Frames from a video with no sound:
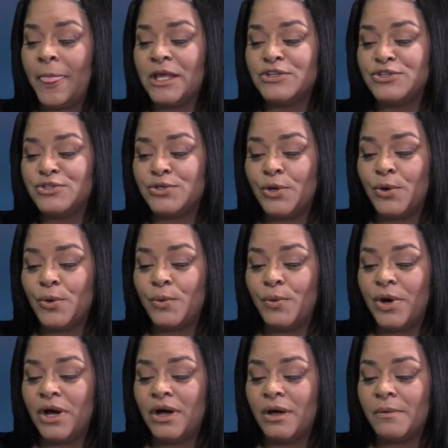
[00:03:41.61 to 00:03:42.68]

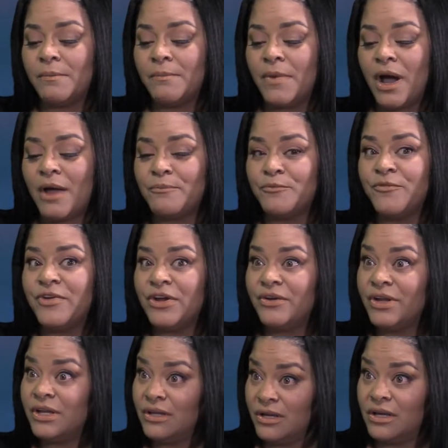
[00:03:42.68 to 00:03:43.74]
So I'm
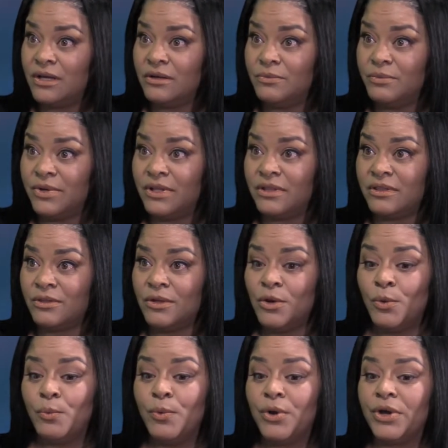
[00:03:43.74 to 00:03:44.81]
very good with
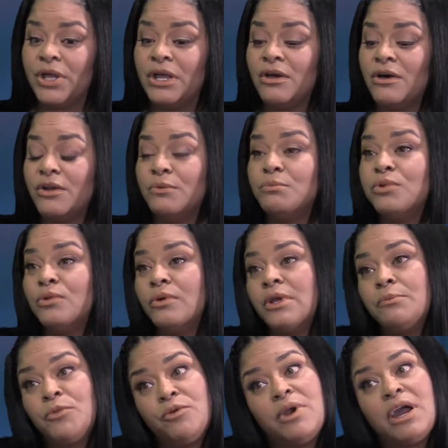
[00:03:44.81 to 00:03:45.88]
working on employee
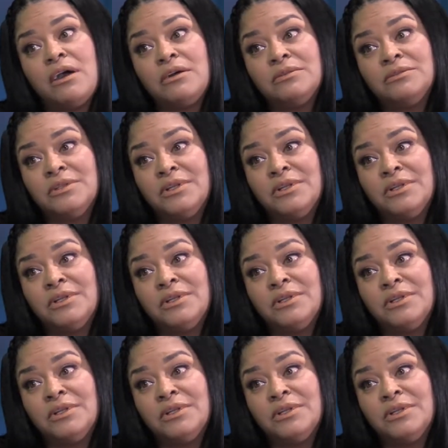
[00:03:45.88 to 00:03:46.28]
morale.